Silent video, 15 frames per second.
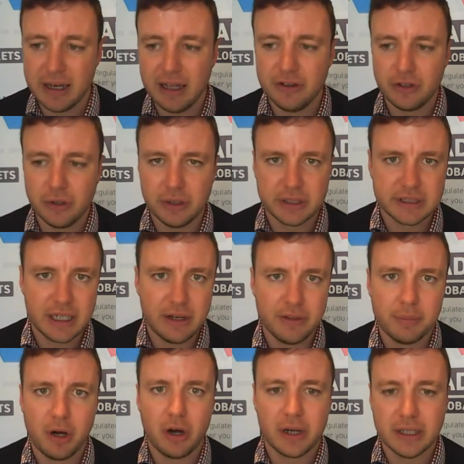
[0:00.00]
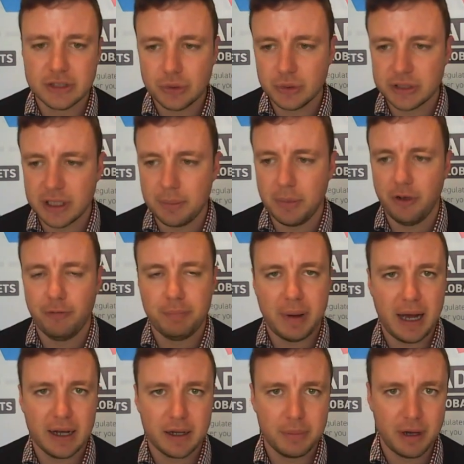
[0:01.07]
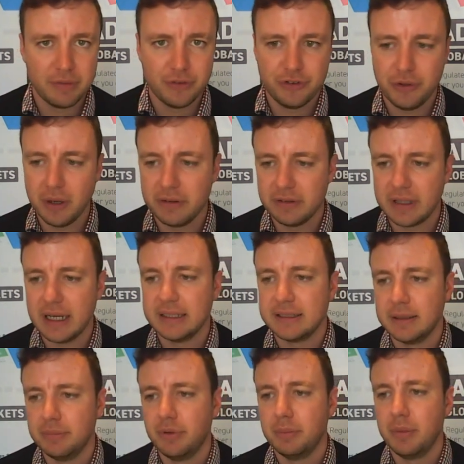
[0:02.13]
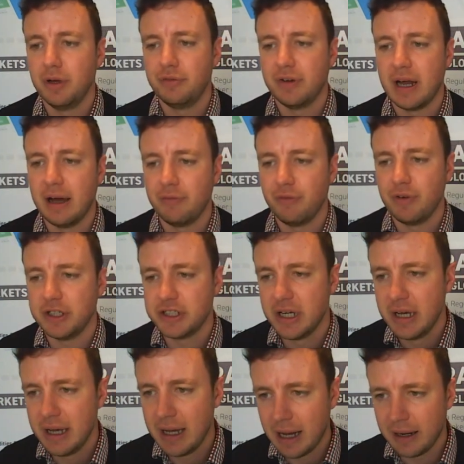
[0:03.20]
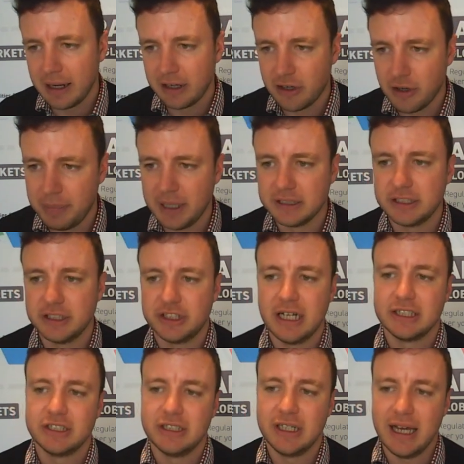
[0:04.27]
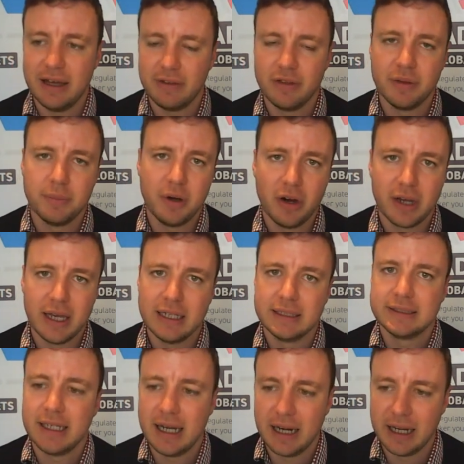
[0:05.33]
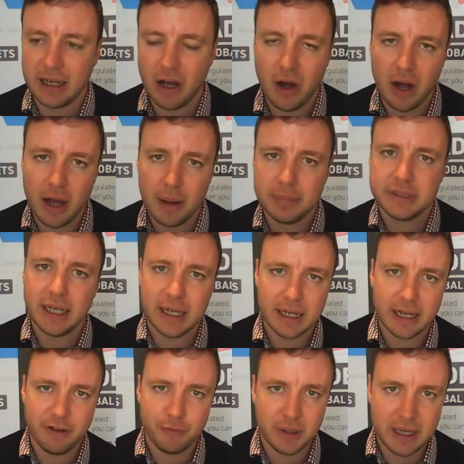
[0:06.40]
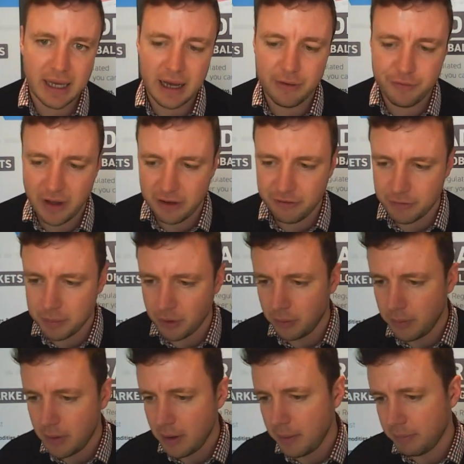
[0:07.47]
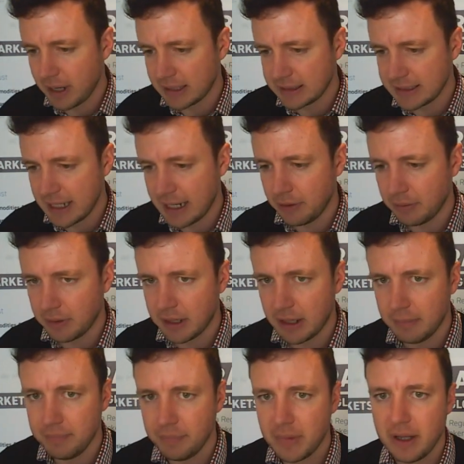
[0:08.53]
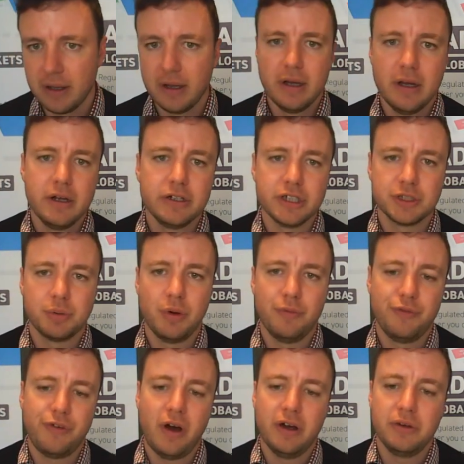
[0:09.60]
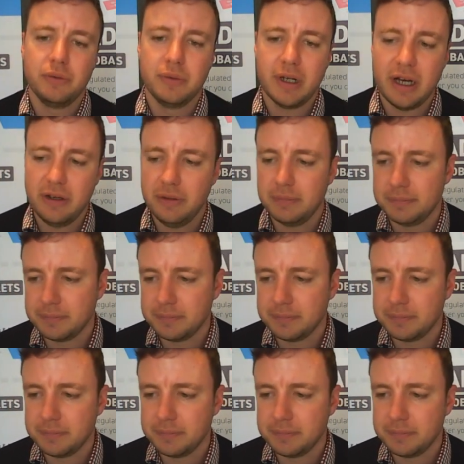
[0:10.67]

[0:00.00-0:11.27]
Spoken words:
In doing so, the market's also moved back above the 200-day simple moving average, and there could be a suggestion here that the market is turning higher, particularly if we get a favourable Brexit outcome. Just one final note.